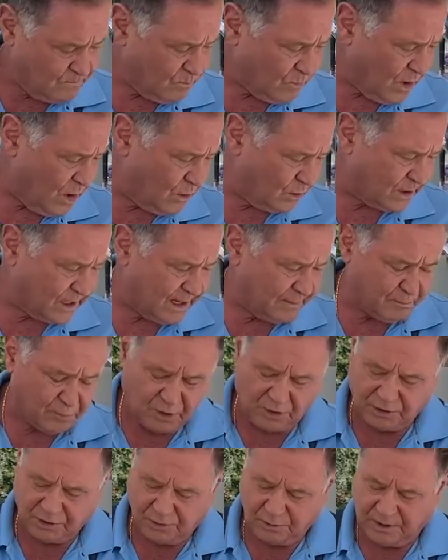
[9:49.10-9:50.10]
Okay,
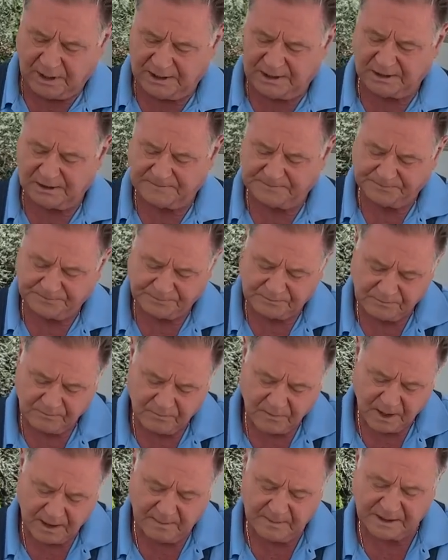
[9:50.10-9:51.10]
burger right here.
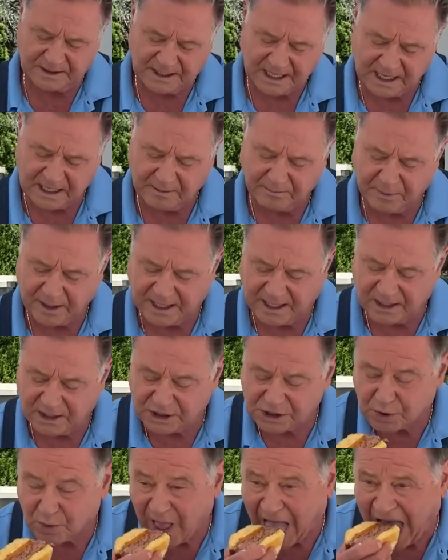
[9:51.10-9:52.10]
I'm gonna take a bite of
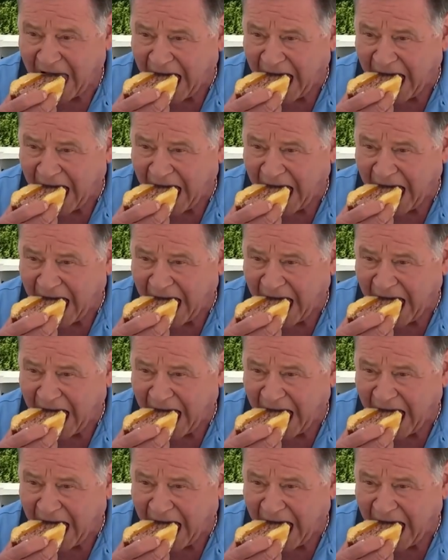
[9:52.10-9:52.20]
this one.